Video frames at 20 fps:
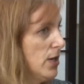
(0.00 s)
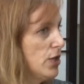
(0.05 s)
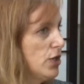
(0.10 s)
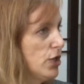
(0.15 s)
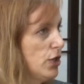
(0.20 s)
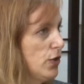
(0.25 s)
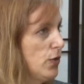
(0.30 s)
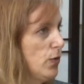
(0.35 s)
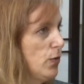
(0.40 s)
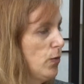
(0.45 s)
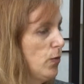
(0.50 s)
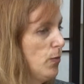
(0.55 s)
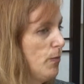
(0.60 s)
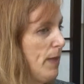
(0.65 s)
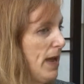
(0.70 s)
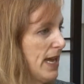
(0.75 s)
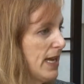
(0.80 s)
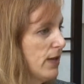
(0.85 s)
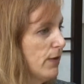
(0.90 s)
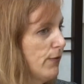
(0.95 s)
to
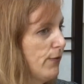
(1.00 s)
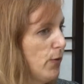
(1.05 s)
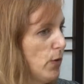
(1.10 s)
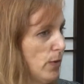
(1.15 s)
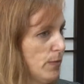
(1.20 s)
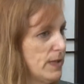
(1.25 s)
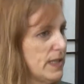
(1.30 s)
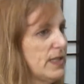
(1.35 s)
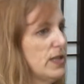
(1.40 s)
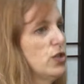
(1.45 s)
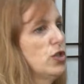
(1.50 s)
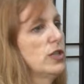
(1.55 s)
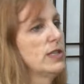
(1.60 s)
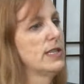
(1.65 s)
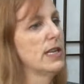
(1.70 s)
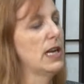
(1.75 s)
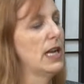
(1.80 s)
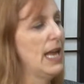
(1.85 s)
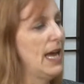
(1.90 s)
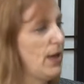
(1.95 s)
make informed
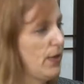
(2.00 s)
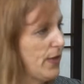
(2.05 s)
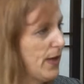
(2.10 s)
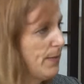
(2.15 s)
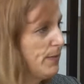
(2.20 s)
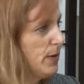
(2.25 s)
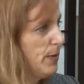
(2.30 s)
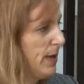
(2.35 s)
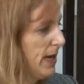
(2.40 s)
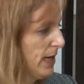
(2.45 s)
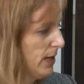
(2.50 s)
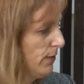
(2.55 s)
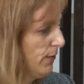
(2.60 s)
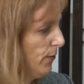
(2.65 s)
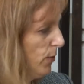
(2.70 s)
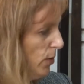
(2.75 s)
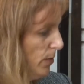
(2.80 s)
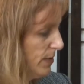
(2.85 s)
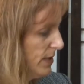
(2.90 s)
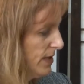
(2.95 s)
decisions and allow them to make
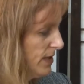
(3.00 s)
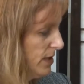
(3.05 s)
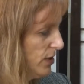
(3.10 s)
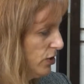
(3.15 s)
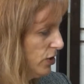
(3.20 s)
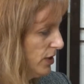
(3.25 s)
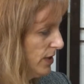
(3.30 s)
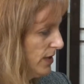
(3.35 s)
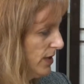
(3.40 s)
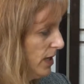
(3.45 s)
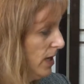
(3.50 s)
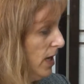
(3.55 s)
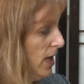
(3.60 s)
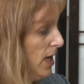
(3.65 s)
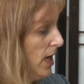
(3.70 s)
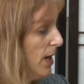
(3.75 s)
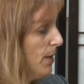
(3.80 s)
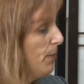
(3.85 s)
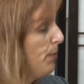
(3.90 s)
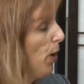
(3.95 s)
informed decisions. And,
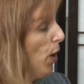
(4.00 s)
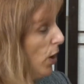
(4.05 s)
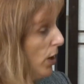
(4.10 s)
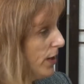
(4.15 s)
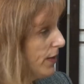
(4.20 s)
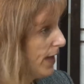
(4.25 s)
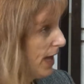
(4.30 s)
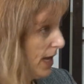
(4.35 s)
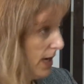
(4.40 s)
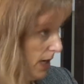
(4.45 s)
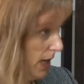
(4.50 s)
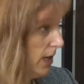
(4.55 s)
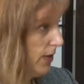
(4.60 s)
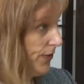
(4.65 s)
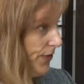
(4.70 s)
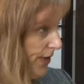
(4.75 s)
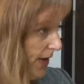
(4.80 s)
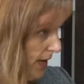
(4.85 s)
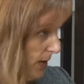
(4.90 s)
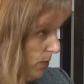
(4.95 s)
mm-hmm. and part of that, I'll
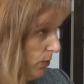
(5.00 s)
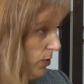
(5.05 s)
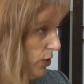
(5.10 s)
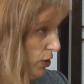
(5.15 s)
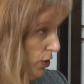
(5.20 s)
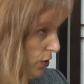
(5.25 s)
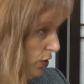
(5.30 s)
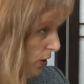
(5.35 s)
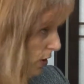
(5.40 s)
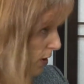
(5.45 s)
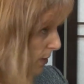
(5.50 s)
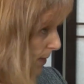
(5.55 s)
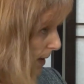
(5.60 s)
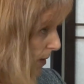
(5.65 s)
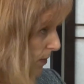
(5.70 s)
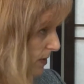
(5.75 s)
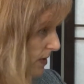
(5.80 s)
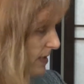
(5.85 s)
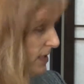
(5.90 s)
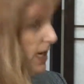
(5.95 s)
say, what you talked
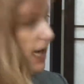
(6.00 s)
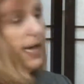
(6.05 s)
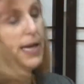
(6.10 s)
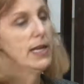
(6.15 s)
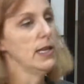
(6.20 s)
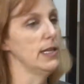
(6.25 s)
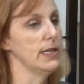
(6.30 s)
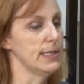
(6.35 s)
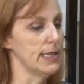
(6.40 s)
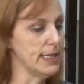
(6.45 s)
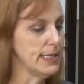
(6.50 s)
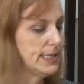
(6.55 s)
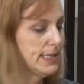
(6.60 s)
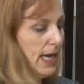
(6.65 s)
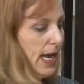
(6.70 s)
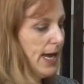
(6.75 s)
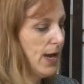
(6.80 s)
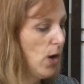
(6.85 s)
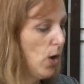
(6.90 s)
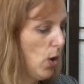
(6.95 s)
about with style, is I
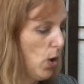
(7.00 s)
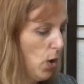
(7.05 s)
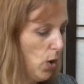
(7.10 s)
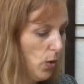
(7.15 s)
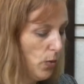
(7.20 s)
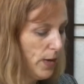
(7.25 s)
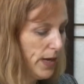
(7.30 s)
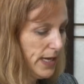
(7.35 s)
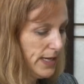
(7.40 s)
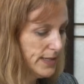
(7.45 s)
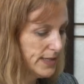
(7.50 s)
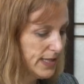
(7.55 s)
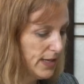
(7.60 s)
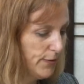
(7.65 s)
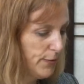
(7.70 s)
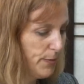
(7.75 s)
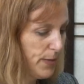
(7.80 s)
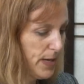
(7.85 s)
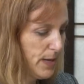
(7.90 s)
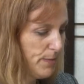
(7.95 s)
say I always
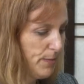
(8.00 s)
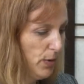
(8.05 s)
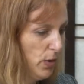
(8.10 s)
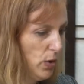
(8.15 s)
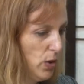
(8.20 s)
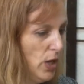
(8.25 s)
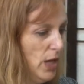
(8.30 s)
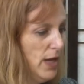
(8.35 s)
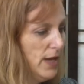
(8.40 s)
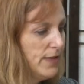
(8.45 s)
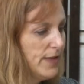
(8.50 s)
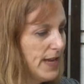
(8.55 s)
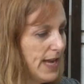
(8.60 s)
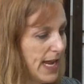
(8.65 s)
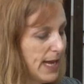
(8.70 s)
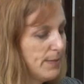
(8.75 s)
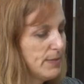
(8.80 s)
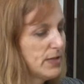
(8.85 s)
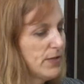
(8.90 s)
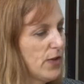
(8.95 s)
give people the
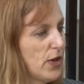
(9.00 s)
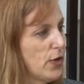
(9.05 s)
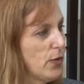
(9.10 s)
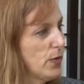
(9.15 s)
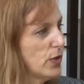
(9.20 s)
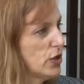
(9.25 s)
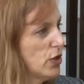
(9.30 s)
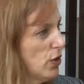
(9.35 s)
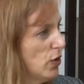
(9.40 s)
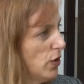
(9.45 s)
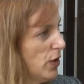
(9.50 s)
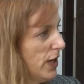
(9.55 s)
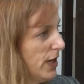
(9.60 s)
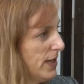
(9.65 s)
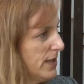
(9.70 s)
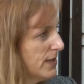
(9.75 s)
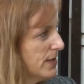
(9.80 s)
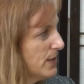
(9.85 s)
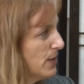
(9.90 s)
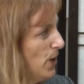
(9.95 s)
names of other
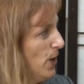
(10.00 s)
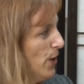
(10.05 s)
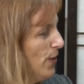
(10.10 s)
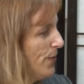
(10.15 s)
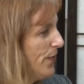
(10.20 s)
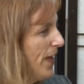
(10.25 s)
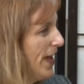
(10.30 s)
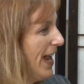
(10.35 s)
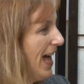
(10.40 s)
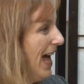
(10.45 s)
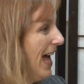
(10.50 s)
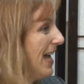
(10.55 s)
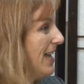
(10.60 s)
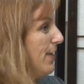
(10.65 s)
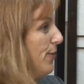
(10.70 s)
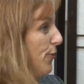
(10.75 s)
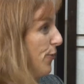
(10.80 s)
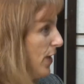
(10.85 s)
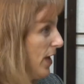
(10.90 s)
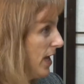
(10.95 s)
attorneys that
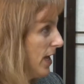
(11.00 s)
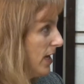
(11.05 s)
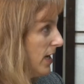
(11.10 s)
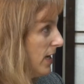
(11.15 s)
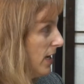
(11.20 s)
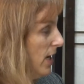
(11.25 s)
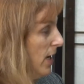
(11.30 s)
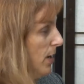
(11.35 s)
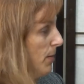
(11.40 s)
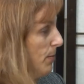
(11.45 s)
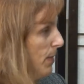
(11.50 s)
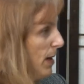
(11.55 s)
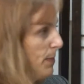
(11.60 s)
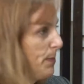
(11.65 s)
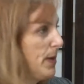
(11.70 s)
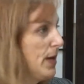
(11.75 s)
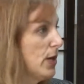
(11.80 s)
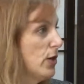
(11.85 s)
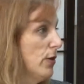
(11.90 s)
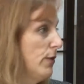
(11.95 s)
I think might
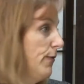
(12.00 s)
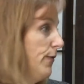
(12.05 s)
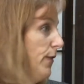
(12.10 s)
be a good